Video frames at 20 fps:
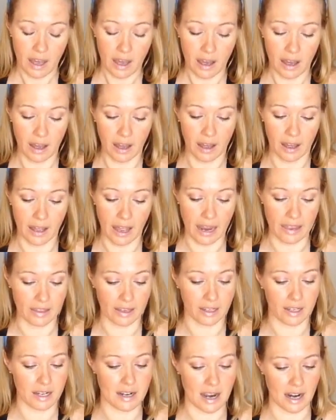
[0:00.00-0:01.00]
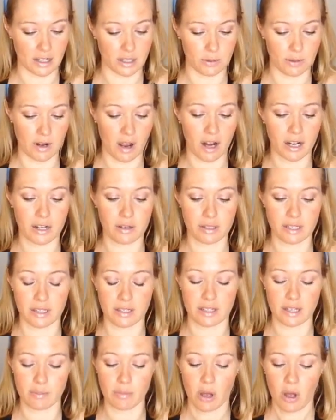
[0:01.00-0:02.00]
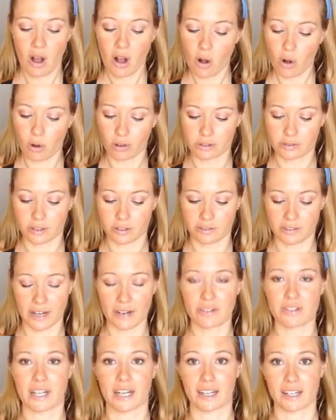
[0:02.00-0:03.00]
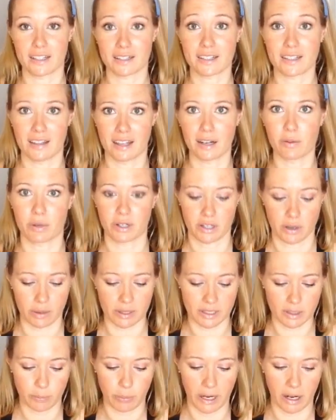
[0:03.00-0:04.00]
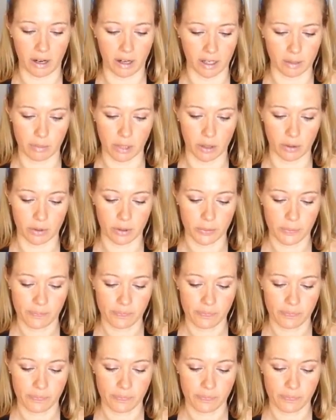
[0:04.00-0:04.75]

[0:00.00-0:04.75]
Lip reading: And then connect to an audio system, hold for 5 seconds, and then it would go into pairing mode.